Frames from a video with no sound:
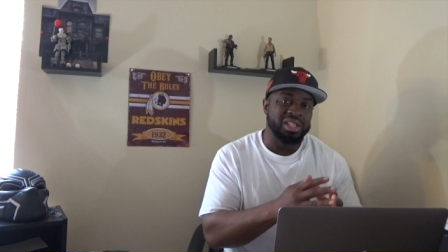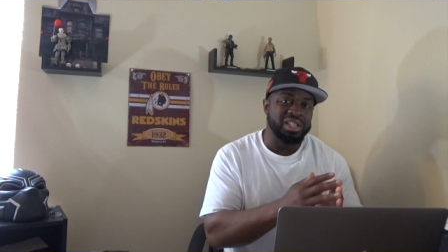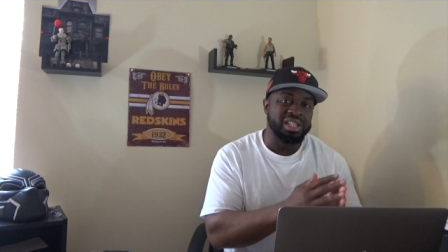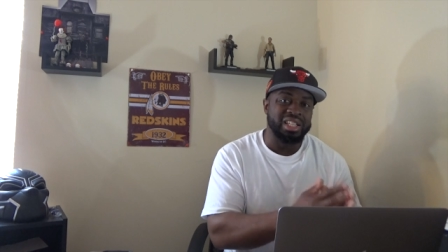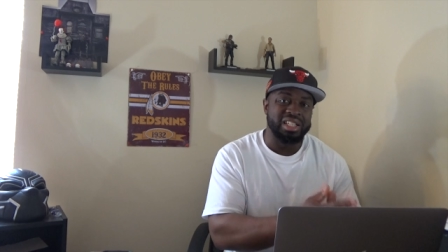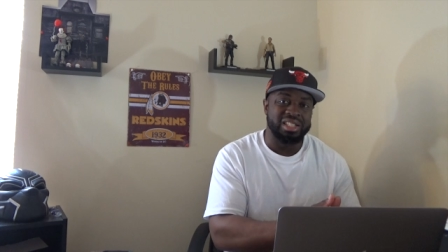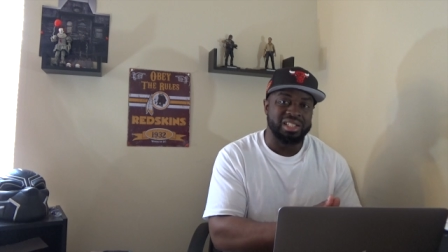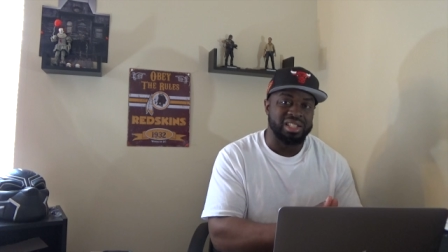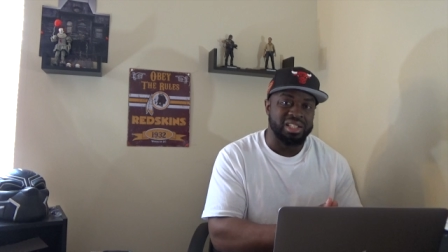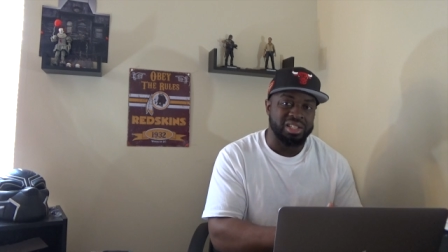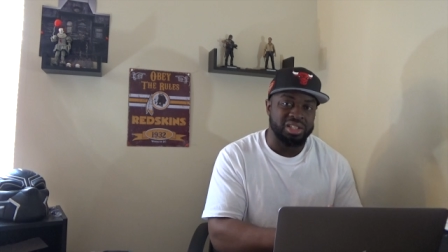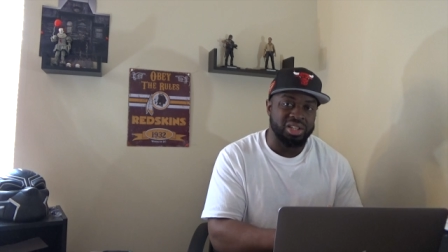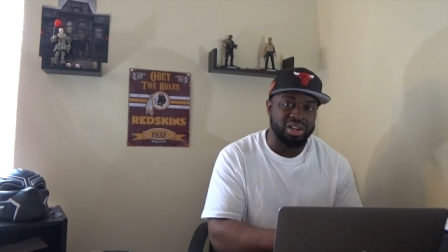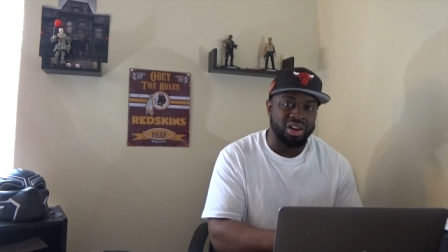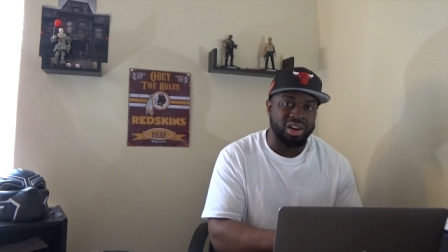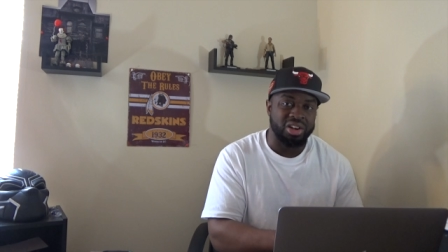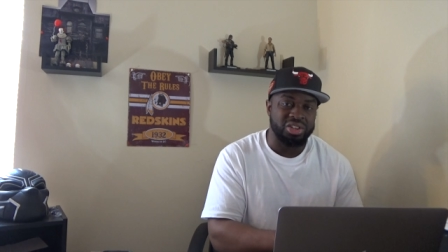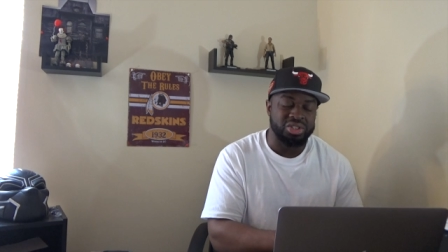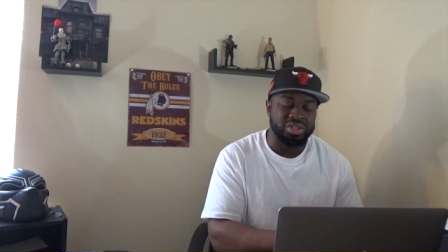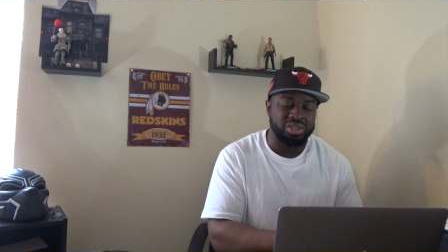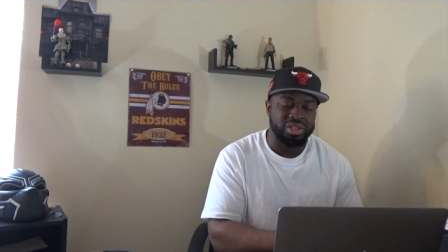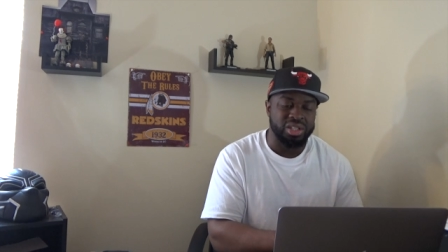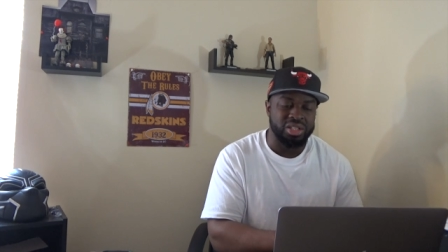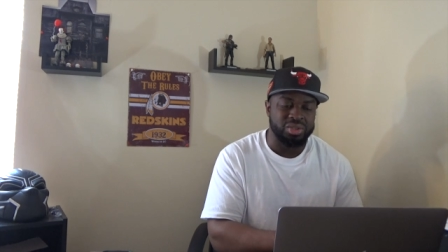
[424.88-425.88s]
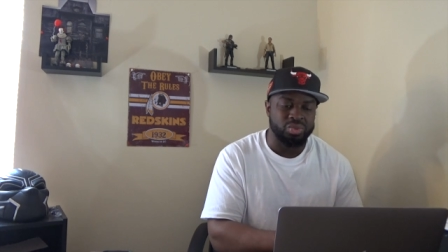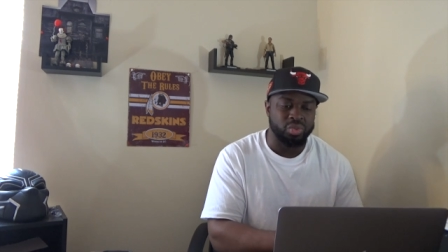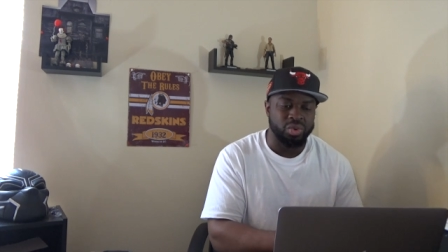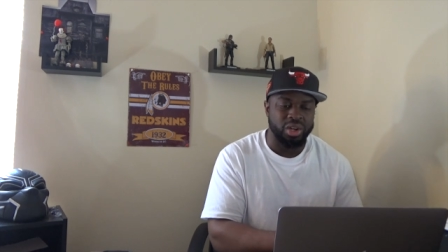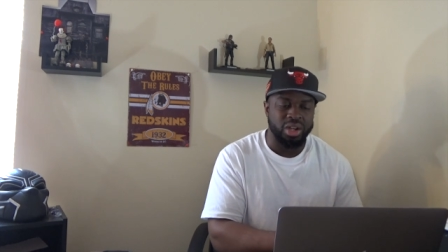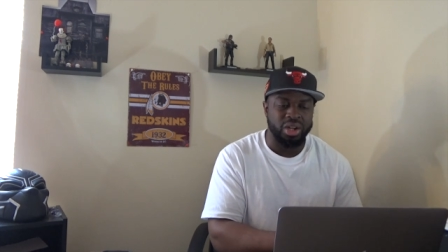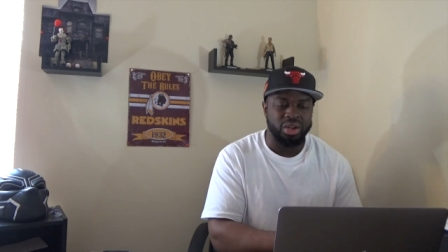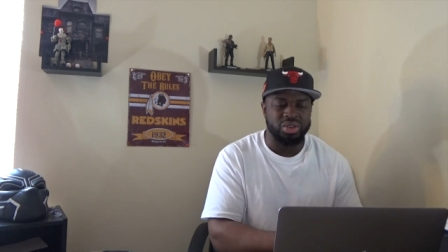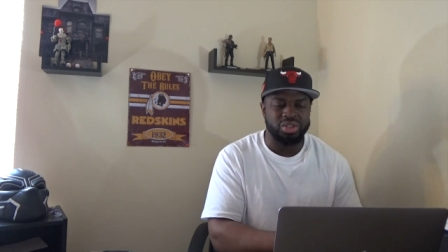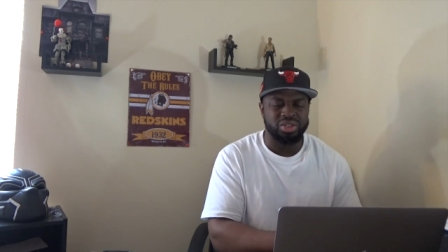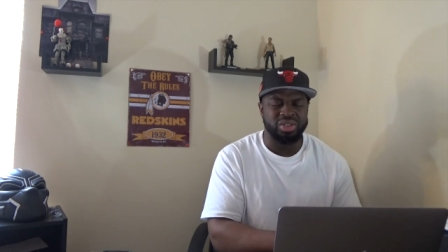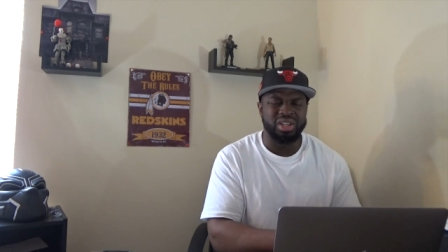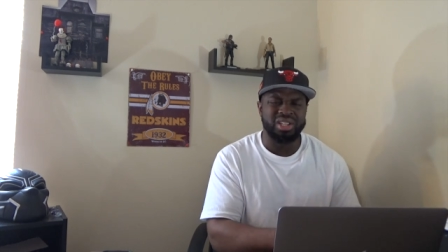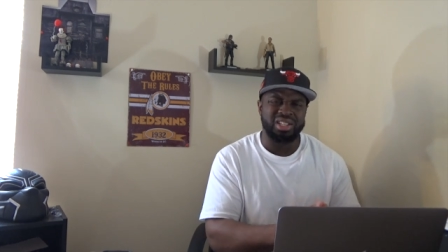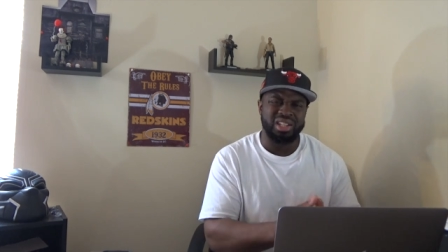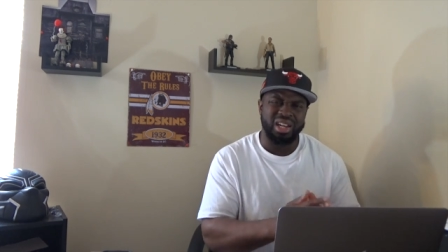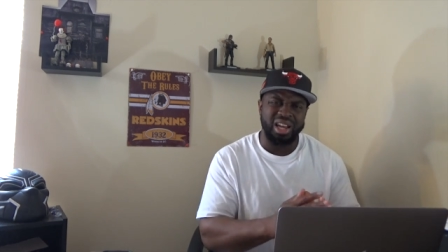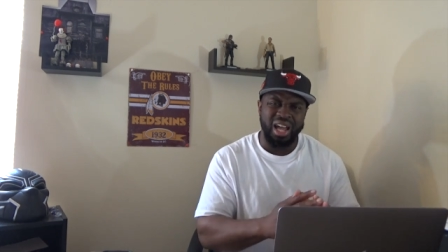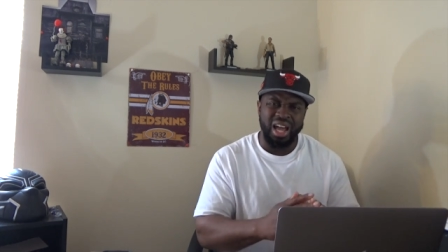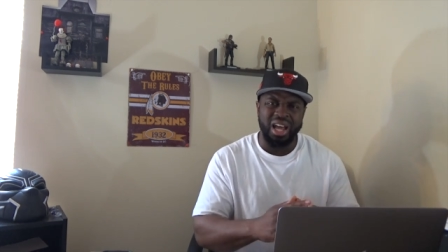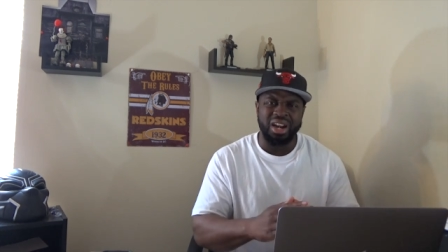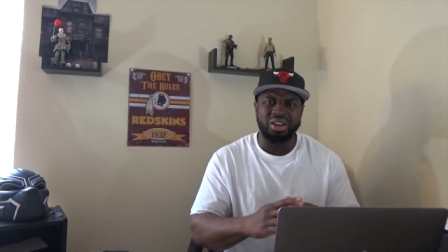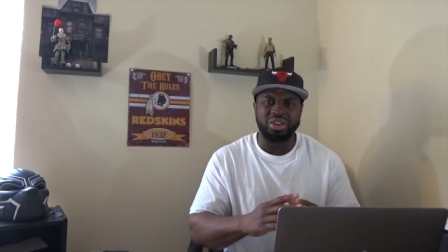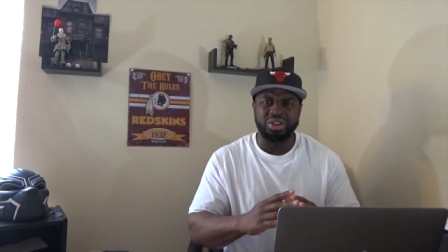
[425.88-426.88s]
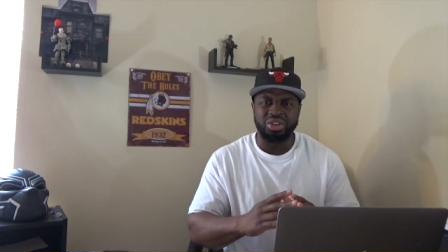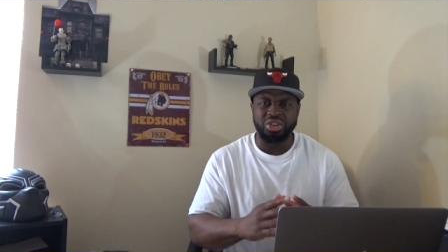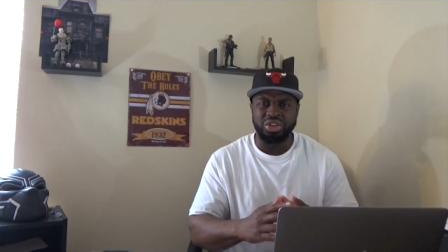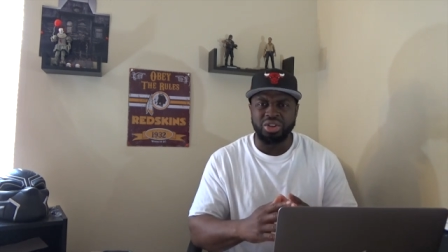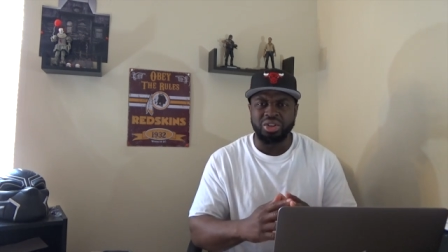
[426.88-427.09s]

discless console as well. So there's a lot of